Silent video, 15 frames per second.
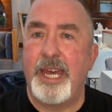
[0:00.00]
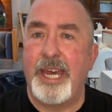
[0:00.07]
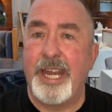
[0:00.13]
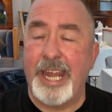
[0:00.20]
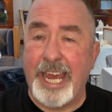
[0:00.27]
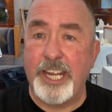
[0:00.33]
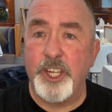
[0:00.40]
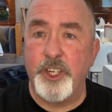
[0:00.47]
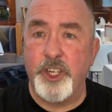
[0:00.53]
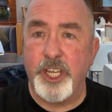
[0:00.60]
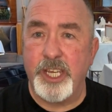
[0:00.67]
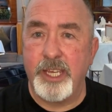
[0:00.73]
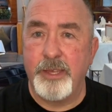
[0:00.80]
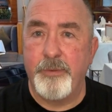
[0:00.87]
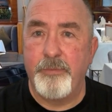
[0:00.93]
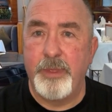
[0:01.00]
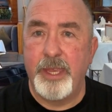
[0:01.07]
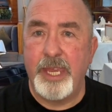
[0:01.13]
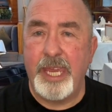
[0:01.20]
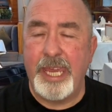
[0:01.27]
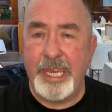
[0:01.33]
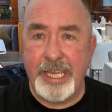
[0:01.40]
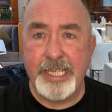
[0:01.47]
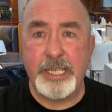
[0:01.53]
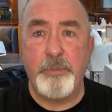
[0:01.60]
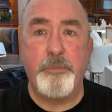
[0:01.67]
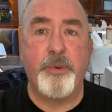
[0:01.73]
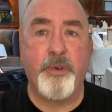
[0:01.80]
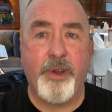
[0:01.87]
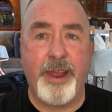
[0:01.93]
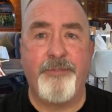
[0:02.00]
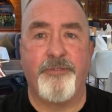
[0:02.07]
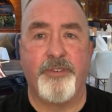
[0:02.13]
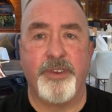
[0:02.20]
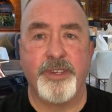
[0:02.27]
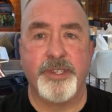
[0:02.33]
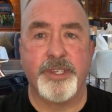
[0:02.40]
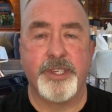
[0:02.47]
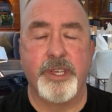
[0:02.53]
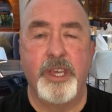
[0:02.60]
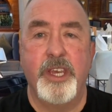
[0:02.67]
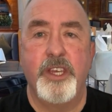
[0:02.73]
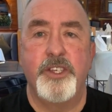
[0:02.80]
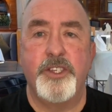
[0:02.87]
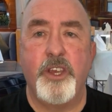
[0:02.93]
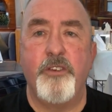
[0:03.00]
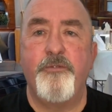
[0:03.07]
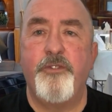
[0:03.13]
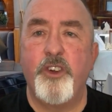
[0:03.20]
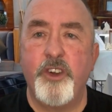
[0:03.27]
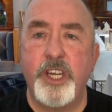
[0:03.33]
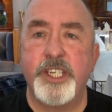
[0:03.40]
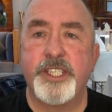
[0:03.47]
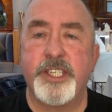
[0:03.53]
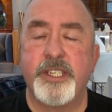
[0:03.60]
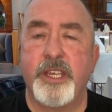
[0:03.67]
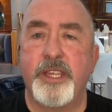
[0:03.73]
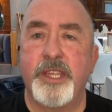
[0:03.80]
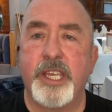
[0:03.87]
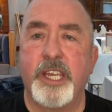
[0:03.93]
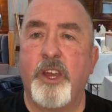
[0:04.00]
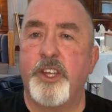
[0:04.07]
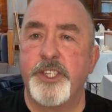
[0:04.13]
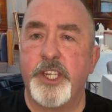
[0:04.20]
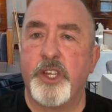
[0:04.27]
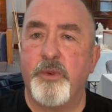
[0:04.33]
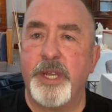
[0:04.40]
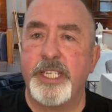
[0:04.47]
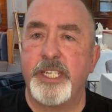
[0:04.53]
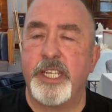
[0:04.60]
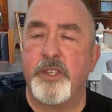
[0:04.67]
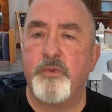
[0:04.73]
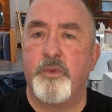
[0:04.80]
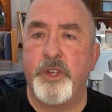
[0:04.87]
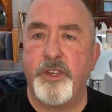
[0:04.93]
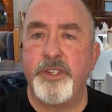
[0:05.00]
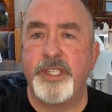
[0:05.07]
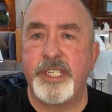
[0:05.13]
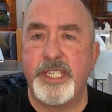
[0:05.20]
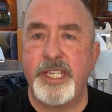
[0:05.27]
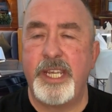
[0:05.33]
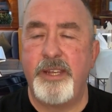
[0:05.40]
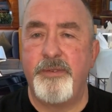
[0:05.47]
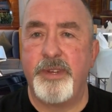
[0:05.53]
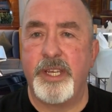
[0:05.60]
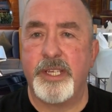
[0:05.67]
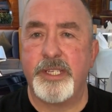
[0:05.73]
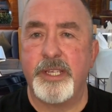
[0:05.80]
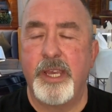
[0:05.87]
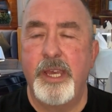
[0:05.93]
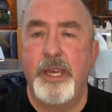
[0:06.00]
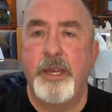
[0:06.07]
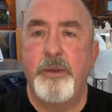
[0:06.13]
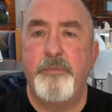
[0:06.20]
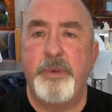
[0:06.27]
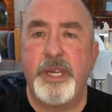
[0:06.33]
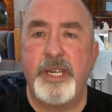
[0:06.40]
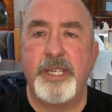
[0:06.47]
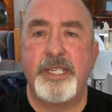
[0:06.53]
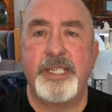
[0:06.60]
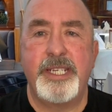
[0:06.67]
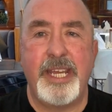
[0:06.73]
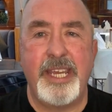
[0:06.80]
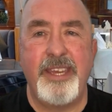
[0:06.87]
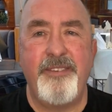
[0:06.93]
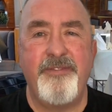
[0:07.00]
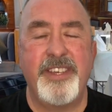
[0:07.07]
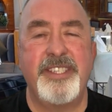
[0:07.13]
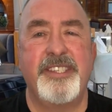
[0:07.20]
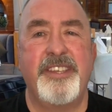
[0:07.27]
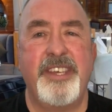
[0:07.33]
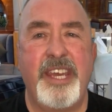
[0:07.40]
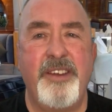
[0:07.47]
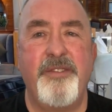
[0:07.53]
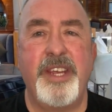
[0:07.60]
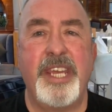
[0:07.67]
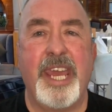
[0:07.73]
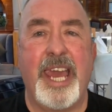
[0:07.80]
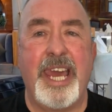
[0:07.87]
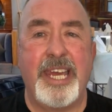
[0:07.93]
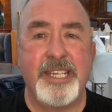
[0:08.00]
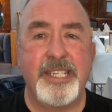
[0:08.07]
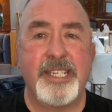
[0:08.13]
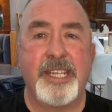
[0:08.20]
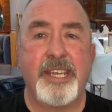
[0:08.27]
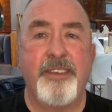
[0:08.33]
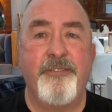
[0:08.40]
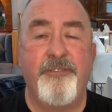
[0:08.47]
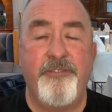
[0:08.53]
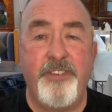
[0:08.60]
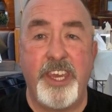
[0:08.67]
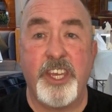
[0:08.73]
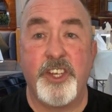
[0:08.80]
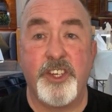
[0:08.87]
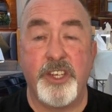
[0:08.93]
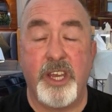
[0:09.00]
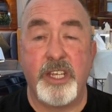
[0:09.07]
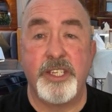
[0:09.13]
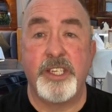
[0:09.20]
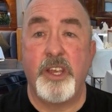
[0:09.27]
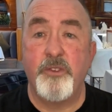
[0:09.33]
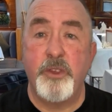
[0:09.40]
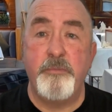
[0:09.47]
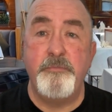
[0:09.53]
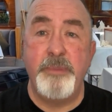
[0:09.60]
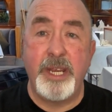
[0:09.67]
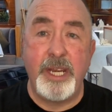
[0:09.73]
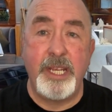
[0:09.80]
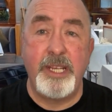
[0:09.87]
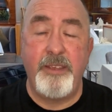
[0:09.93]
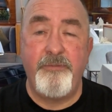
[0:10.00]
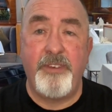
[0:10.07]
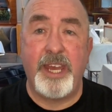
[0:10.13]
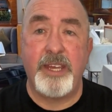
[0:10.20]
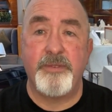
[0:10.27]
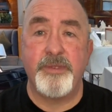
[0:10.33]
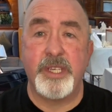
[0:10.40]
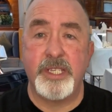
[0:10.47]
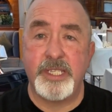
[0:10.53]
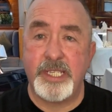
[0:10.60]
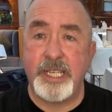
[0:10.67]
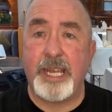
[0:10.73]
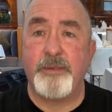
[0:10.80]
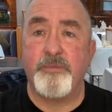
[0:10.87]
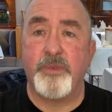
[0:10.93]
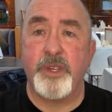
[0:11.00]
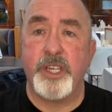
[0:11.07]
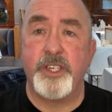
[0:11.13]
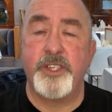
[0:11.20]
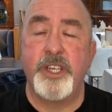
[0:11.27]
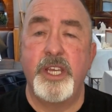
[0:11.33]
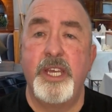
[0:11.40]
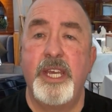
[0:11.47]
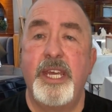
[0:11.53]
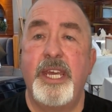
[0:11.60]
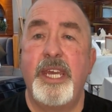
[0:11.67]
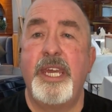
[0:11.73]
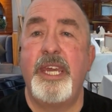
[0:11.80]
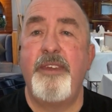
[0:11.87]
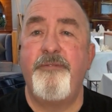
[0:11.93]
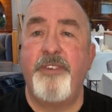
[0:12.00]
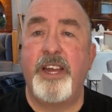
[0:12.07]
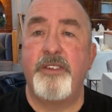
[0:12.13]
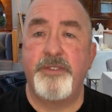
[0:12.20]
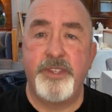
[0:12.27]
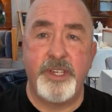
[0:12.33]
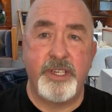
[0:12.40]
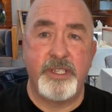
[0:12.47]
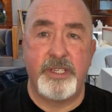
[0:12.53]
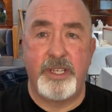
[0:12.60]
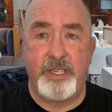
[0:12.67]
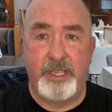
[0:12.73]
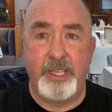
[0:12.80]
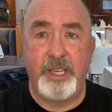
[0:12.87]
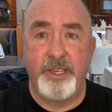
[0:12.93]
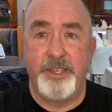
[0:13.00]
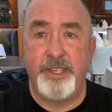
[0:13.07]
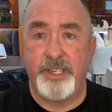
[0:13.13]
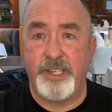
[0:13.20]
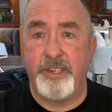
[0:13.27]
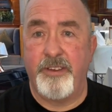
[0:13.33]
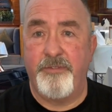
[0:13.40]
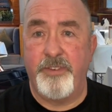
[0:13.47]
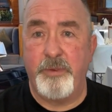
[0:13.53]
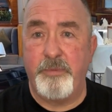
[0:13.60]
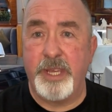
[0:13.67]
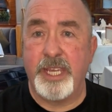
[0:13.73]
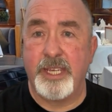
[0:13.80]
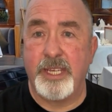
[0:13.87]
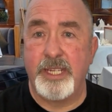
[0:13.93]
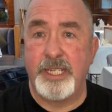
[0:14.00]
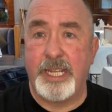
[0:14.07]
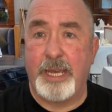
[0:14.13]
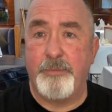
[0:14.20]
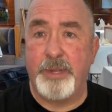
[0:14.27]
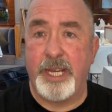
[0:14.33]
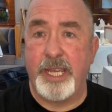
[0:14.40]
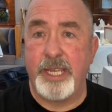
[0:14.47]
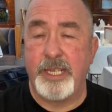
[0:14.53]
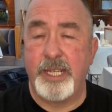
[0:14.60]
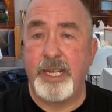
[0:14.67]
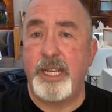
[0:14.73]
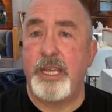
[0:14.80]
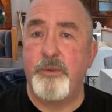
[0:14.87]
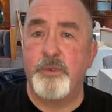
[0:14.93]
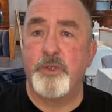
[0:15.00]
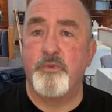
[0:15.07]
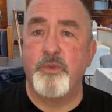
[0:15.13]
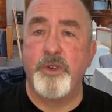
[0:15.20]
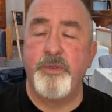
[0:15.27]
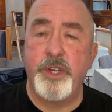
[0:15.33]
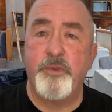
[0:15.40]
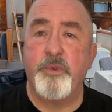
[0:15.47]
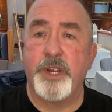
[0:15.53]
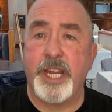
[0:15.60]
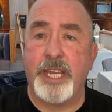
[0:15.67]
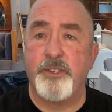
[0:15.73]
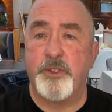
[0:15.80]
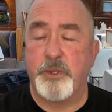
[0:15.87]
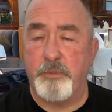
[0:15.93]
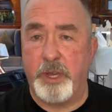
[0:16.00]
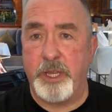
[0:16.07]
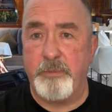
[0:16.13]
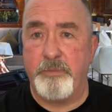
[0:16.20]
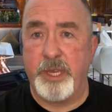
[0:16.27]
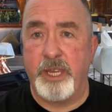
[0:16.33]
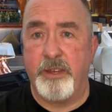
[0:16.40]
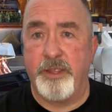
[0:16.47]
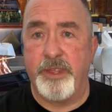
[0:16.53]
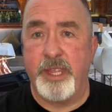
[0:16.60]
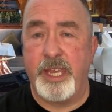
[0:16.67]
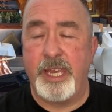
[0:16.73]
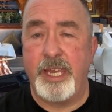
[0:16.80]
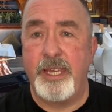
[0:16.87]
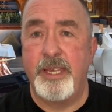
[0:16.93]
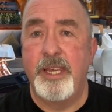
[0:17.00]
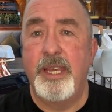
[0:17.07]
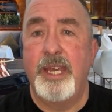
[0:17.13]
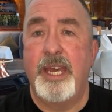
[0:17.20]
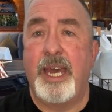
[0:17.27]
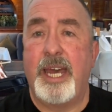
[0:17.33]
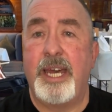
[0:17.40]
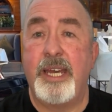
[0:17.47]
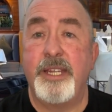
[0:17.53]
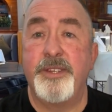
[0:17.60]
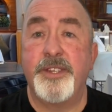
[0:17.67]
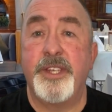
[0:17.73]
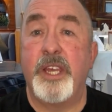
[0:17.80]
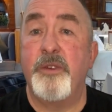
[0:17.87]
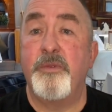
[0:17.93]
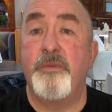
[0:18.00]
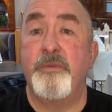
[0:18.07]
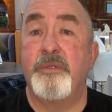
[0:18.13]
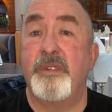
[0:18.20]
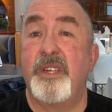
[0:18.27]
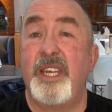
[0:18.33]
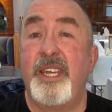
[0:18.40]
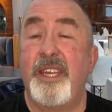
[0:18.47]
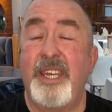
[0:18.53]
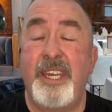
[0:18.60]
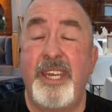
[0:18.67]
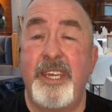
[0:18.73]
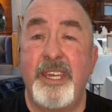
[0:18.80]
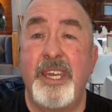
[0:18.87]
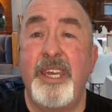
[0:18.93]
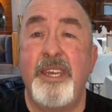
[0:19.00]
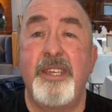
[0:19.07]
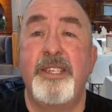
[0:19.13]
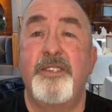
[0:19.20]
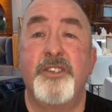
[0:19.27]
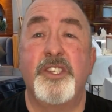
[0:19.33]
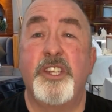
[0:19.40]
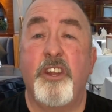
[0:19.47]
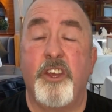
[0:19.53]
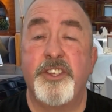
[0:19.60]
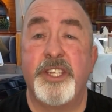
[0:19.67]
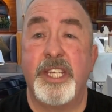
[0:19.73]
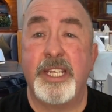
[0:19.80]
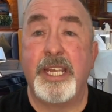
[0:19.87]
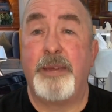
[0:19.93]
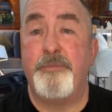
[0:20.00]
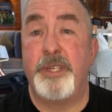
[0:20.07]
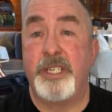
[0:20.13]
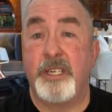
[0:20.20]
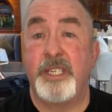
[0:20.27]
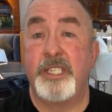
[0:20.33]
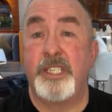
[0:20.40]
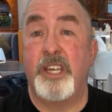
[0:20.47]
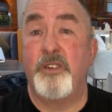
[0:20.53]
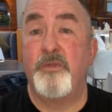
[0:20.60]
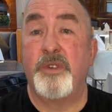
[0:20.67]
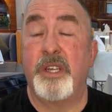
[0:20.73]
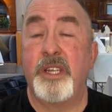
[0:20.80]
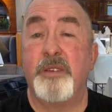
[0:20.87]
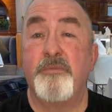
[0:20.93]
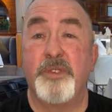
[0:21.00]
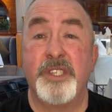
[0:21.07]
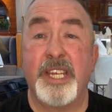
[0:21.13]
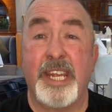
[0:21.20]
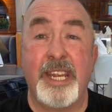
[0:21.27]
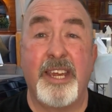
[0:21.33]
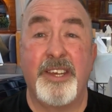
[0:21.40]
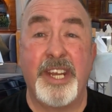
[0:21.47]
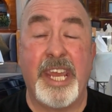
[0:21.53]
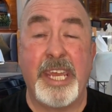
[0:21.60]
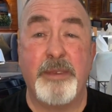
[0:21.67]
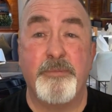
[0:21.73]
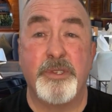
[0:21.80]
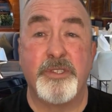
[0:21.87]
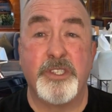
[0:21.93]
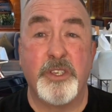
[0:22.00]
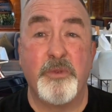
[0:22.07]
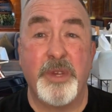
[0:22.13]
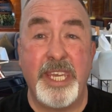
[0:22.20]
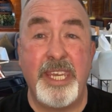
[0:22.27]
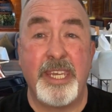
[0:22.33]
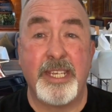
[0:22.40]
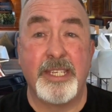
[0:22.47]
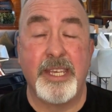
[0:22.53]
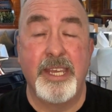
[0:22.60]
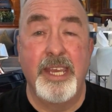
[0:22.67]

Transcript: allergy. It is a preference. So for us, the consequences weren't serious. But Dave is very anti-fish. And so the minute he found this sandwich, he felt that the other stuff had been contaminated. He was worried what else might be on there. And so he just lost his appetite totally and was unable to eat.